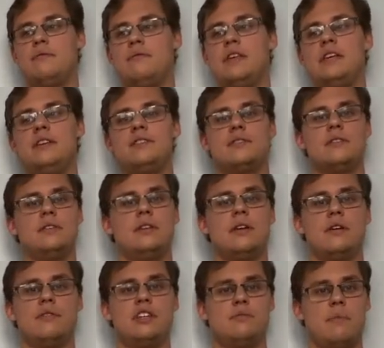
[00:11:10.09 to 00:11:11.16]
these, you
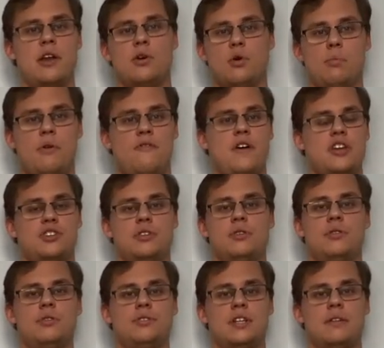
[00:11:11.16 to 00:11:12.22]
know, these medical
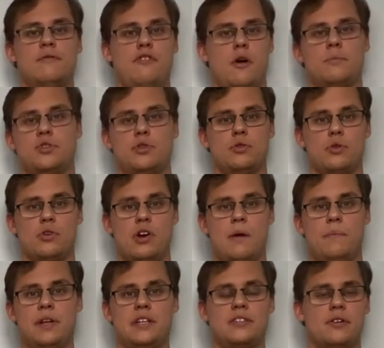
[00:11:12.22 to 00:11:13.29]
professionals and pharmaceutical companies,